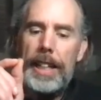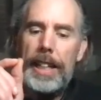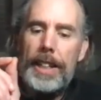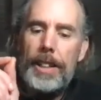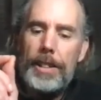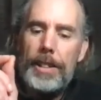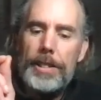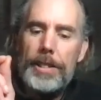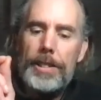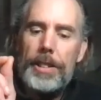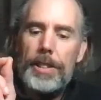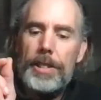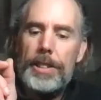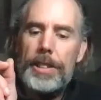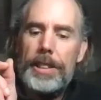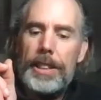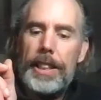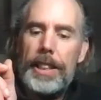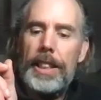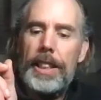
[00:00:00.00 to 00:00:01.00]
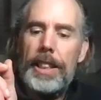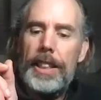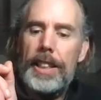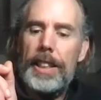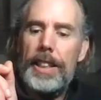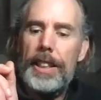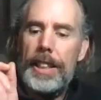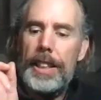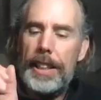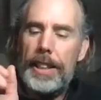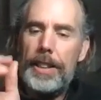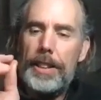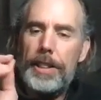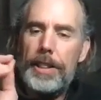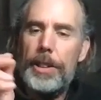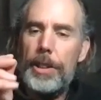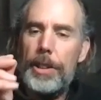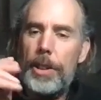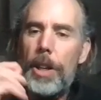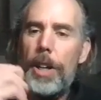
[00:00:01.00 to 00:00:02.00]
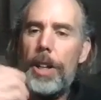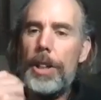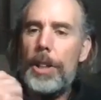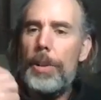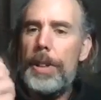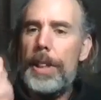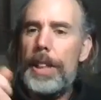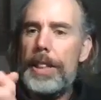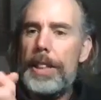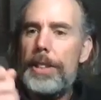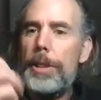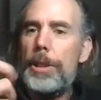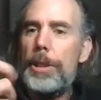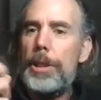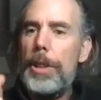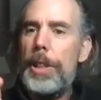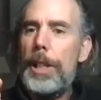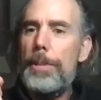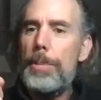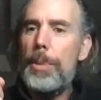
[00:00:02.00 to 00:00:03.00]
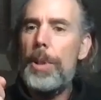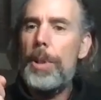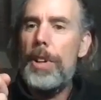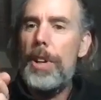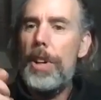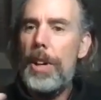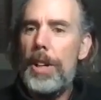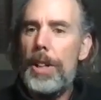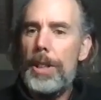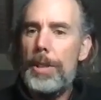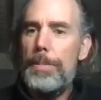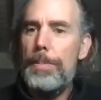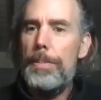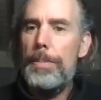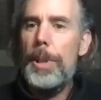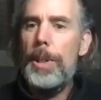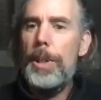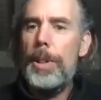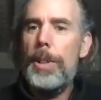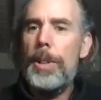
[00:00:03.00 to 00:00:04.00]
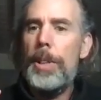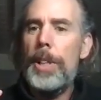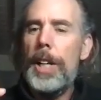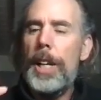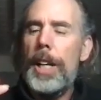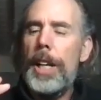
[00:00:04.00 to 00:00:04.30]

I also see, like, because you are going into sort of more hard mode,